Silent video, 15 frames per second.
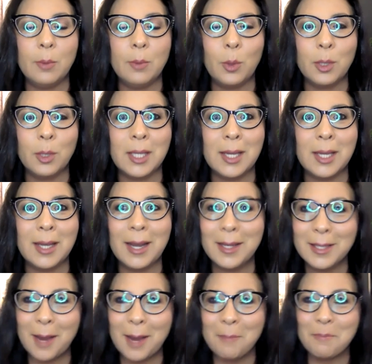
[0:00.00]
we'll see you
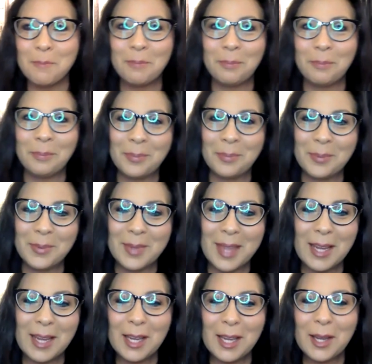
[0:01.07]
next time.
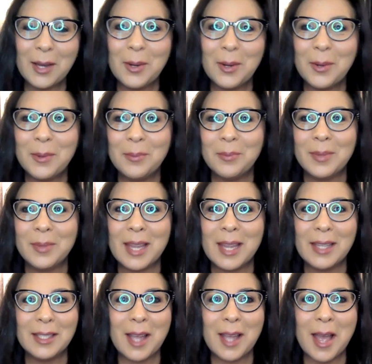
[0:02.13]
Thank you.
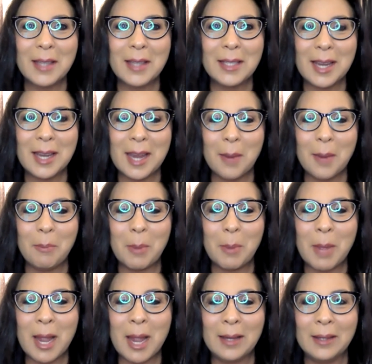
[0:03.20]
Thanks, Scott. Take care.
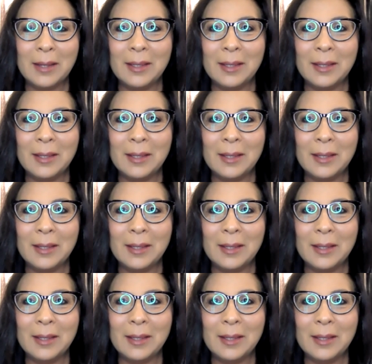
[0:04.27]
Bye-bye.